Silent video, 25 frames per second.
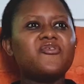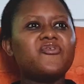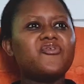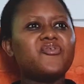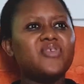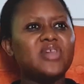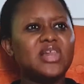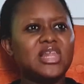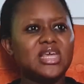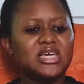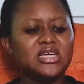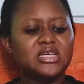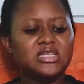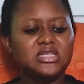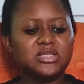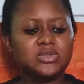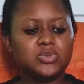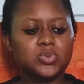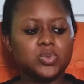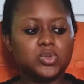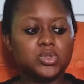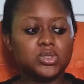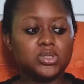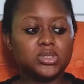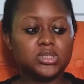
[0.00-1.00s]
flakes
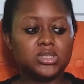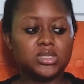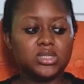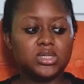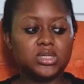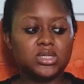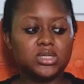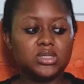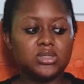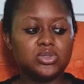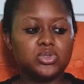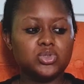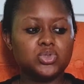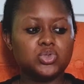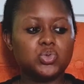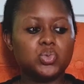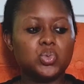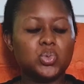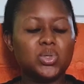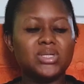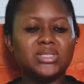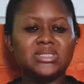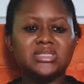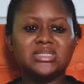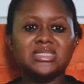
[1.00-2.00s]
was in
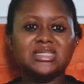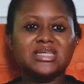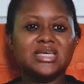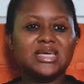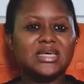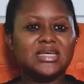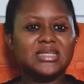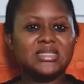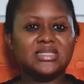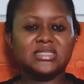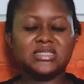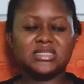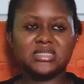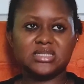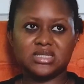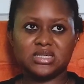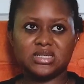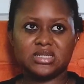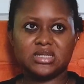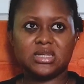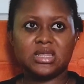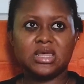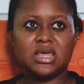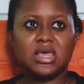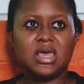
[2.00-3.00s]

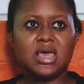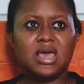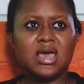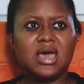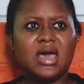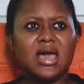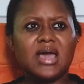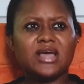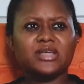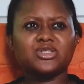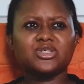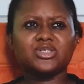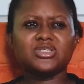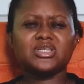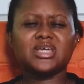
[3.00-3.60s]
2018. I